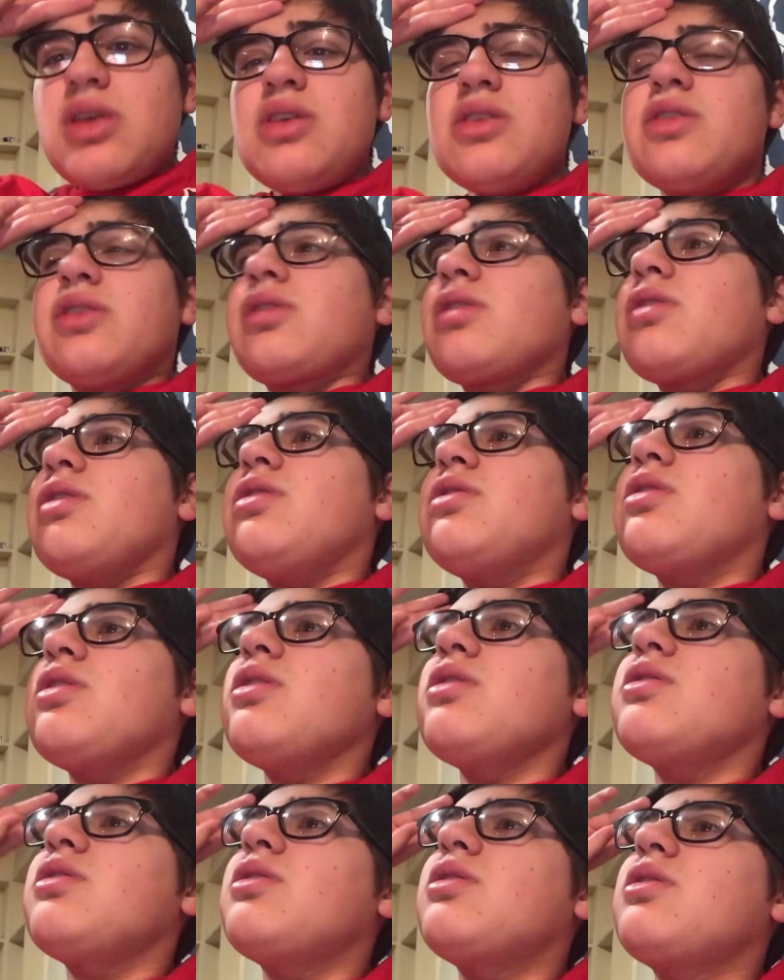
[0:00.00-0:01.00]
Sorry, it's
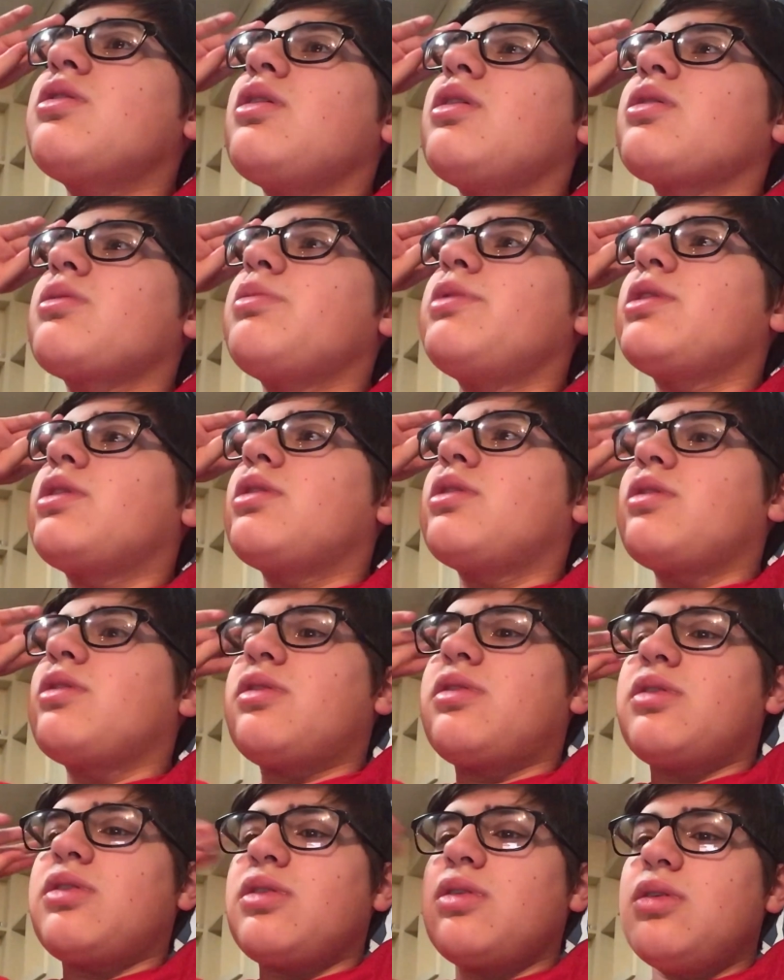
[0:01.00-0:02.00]
hard to talk because